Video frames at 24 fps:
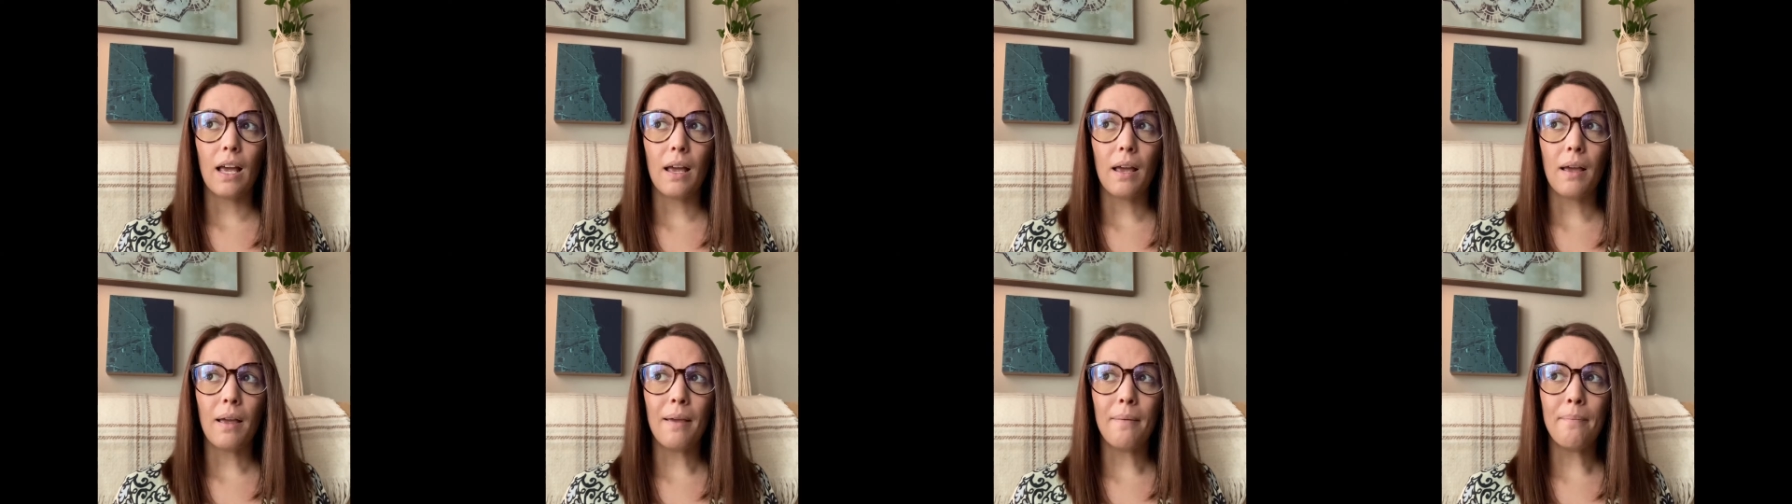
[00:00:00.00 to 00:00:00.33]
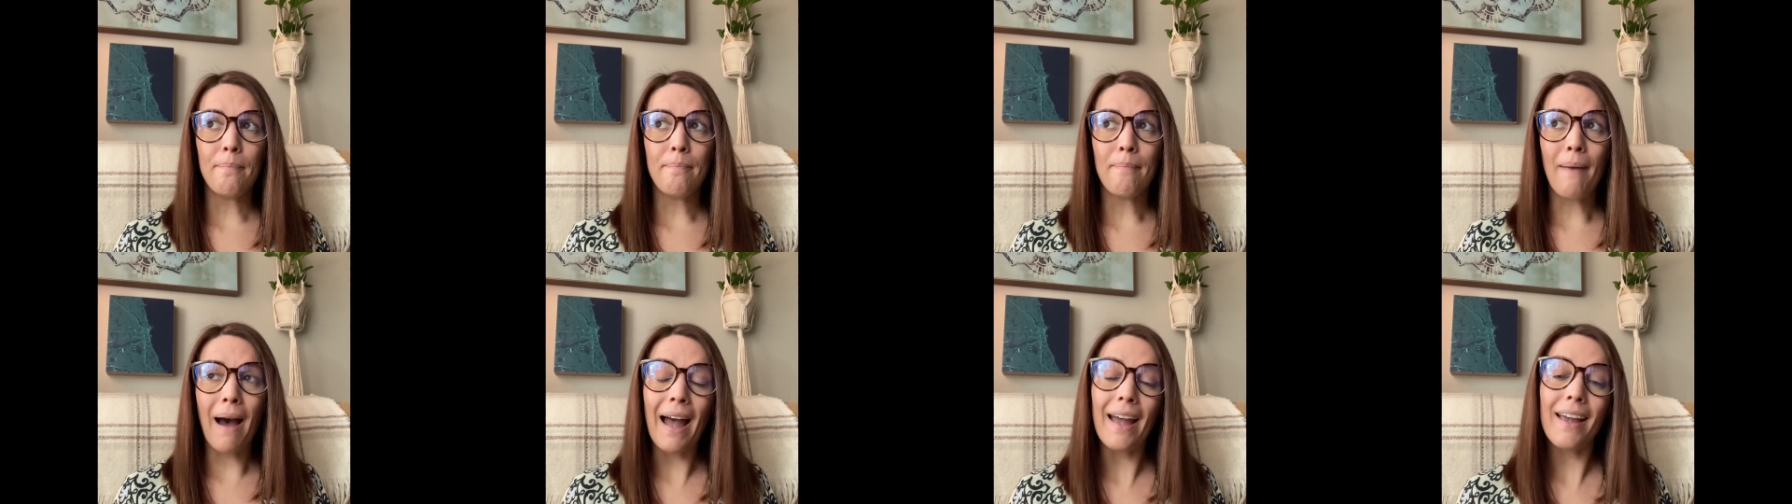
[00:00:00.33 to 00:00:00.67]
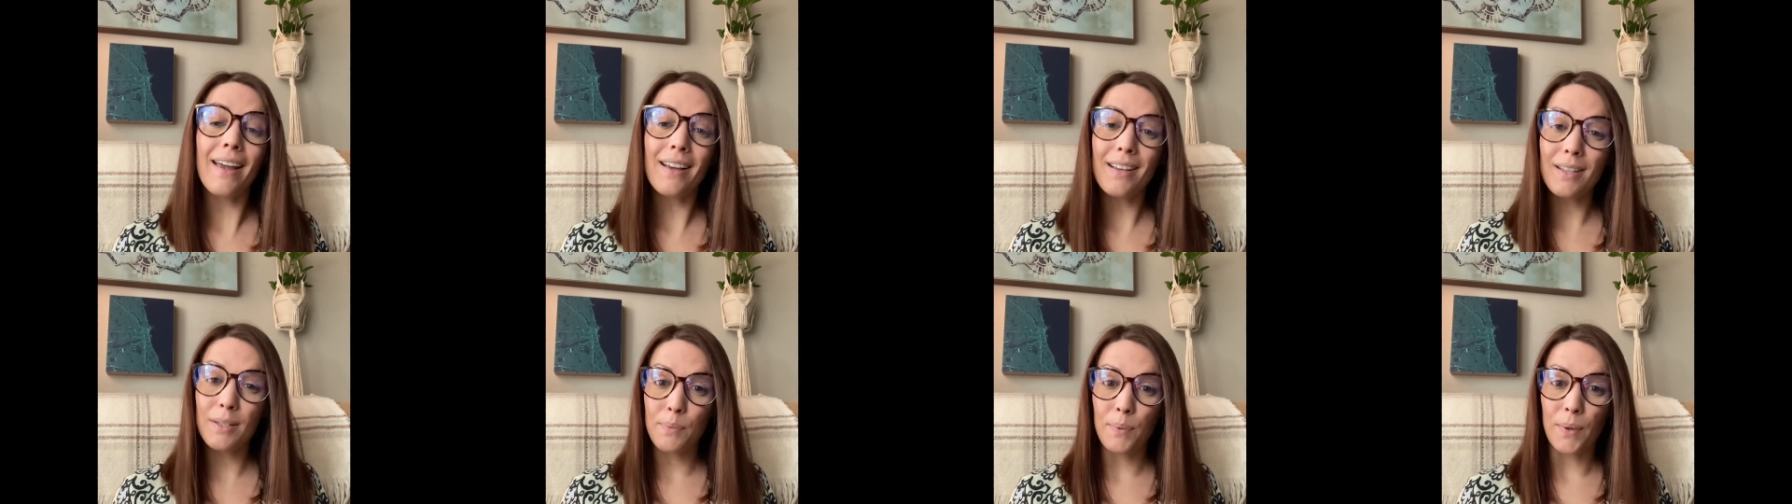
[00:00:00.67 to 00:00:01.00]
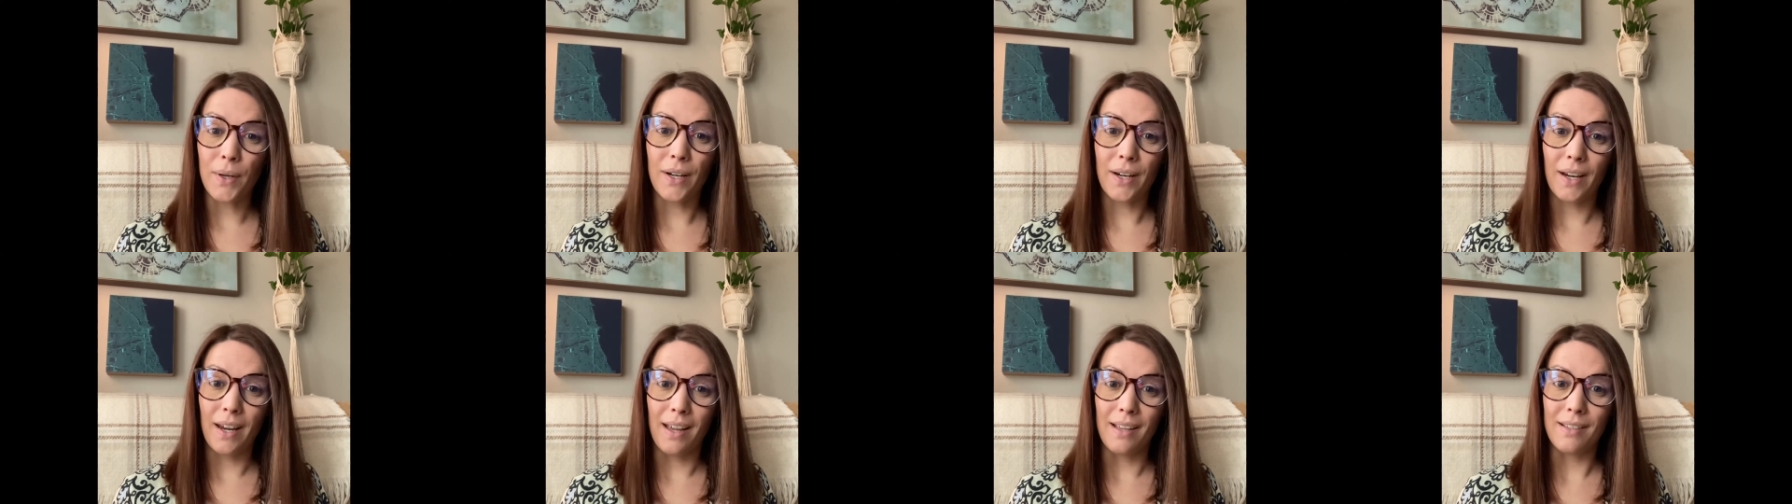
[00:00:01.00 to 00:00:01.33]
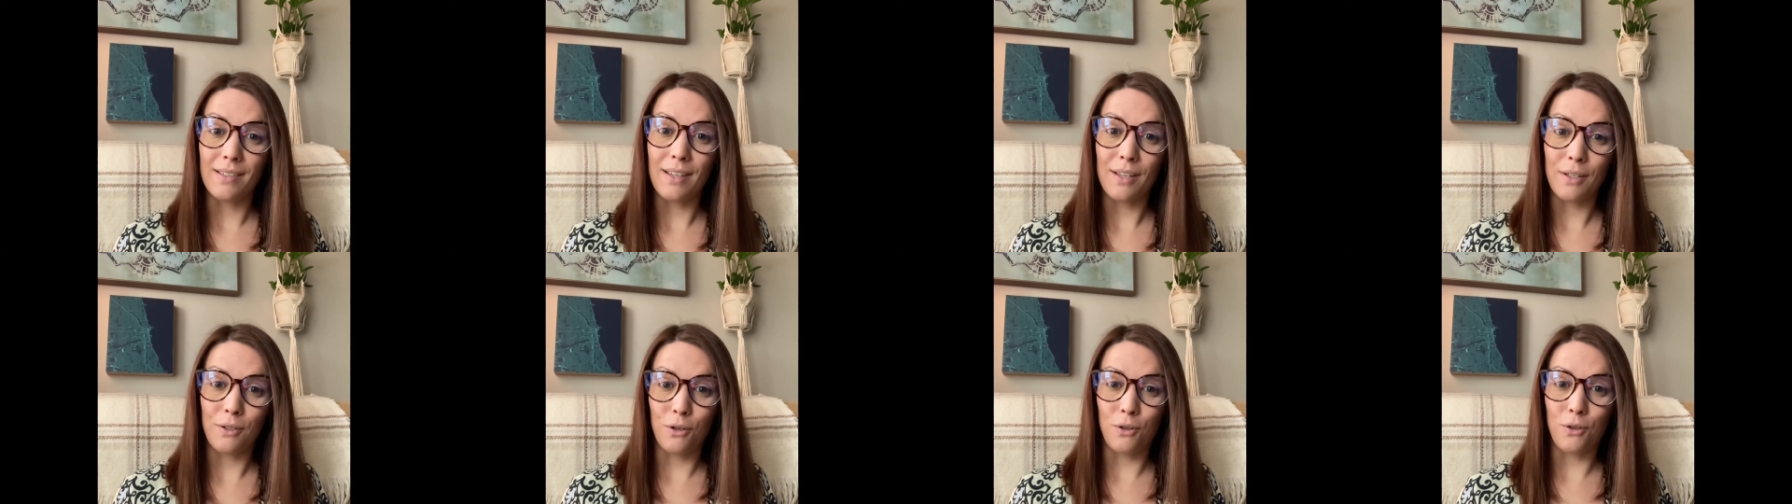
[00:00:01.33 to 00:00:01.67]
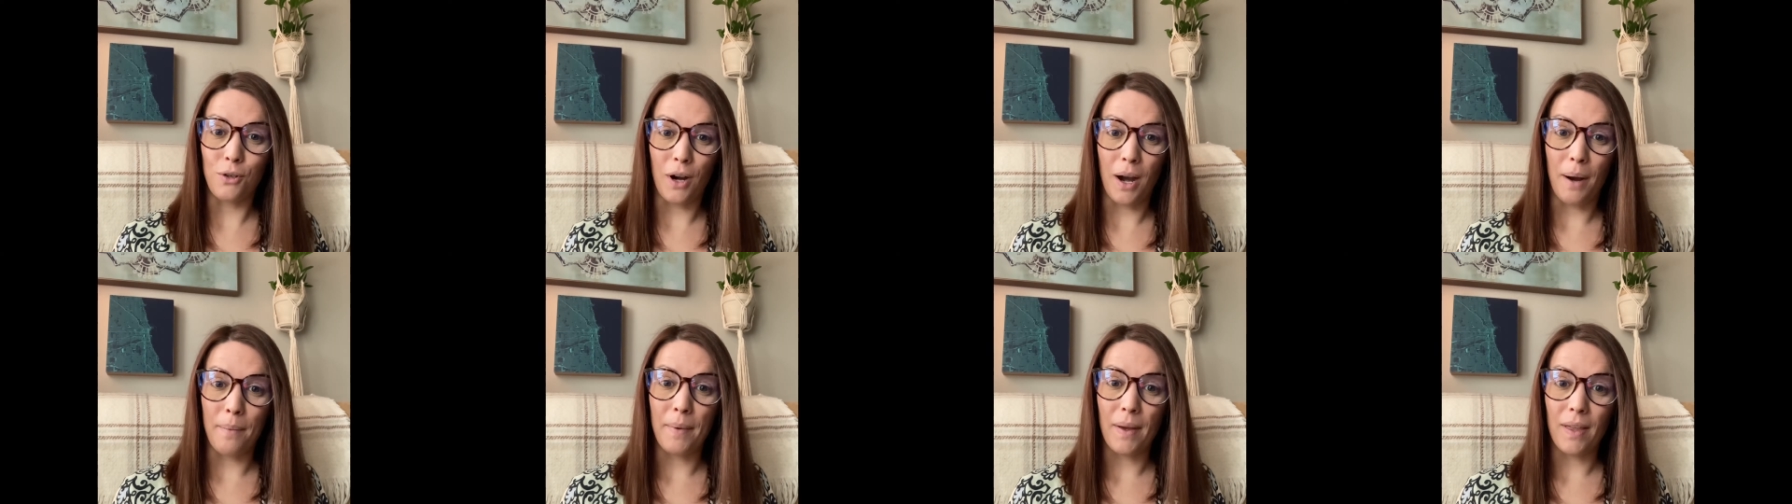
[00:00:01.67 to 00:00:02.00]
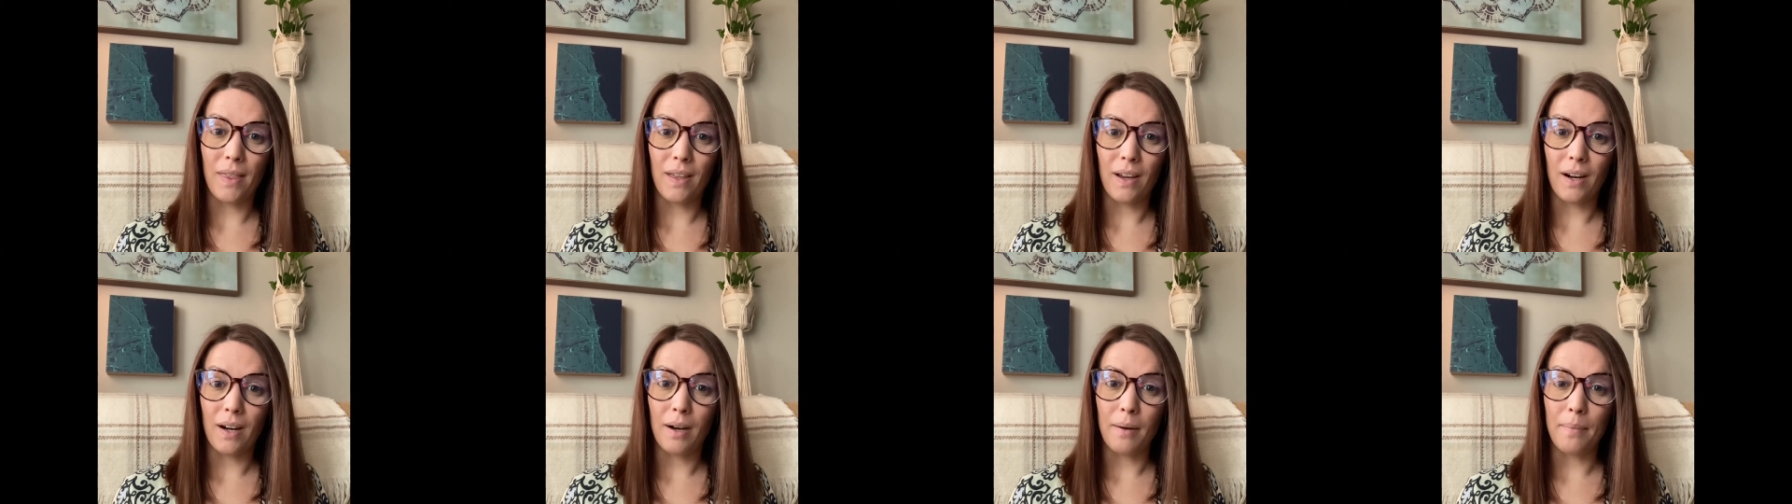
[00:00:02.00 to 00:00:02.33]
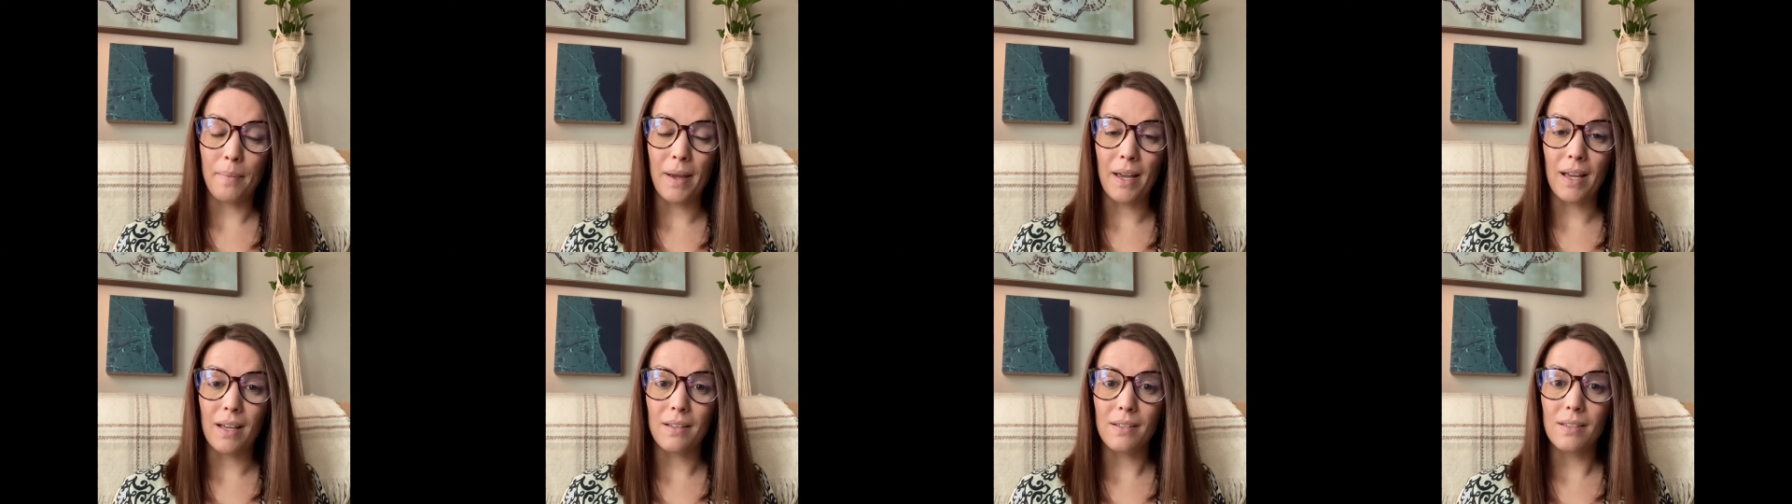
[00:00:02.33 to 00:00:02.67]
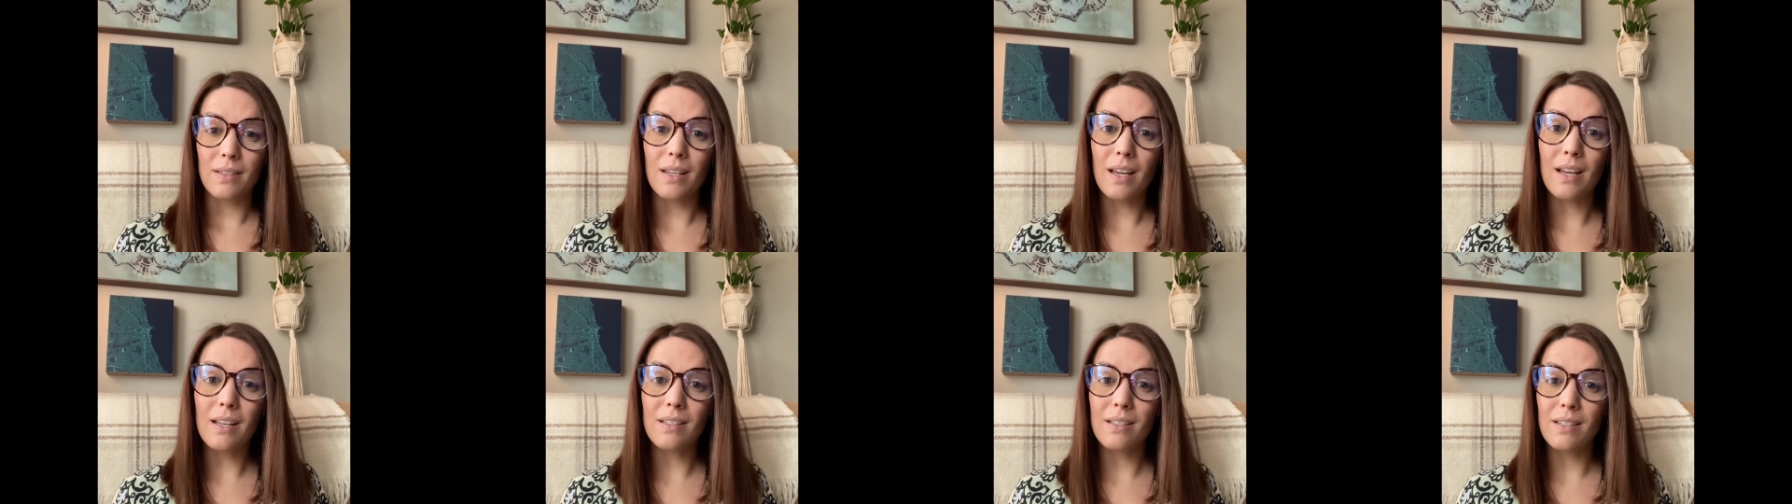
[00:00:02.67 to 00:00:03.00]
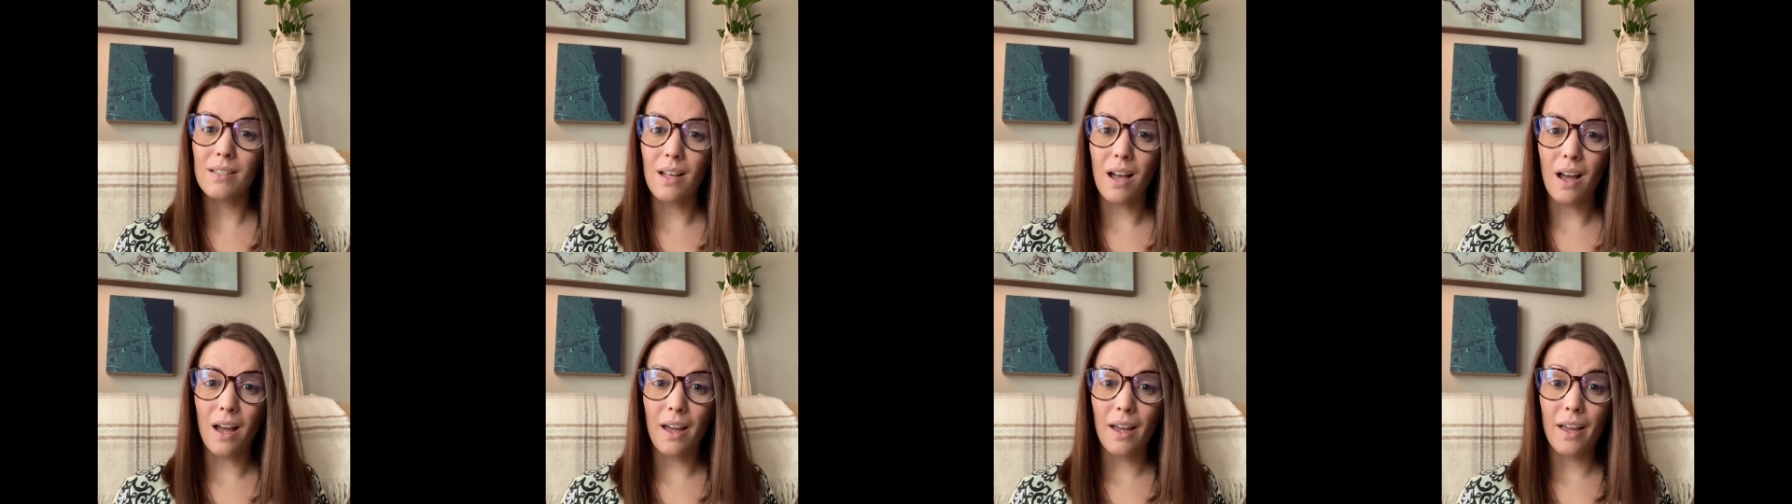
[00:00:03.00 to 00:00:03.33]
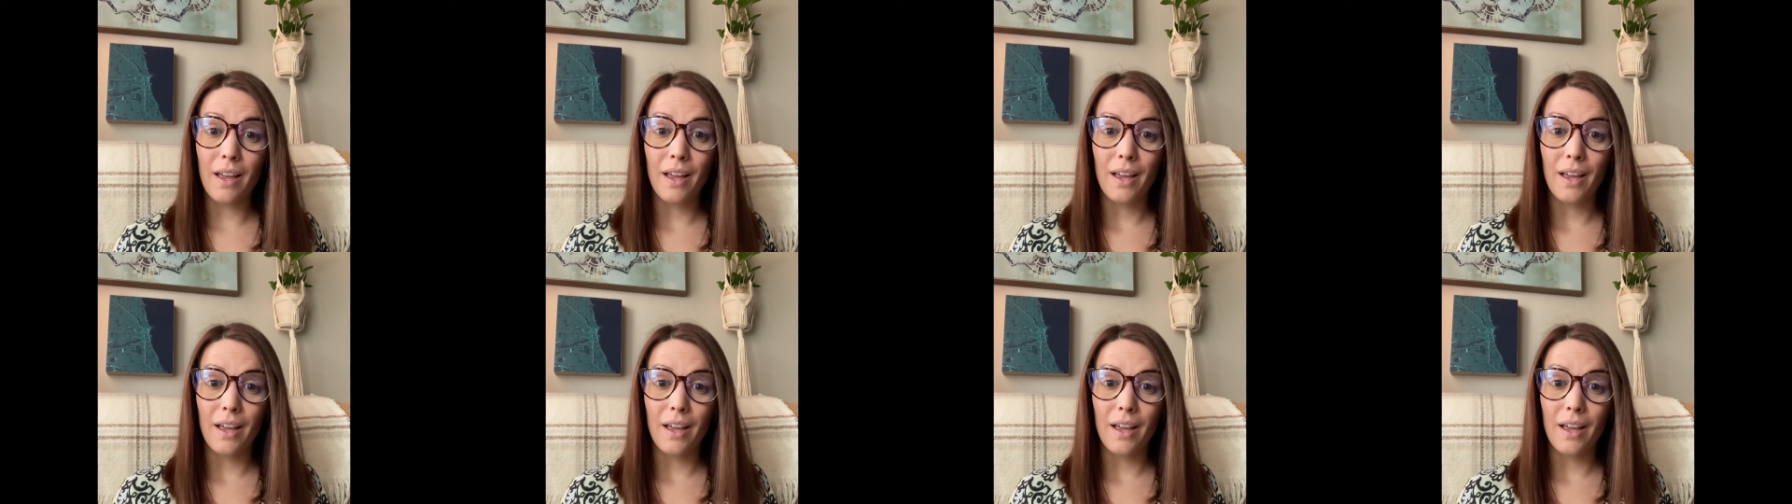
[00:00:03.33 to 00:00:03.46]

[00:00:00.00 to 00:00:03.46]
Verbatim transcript: In my experience as a trauma therapist, it's not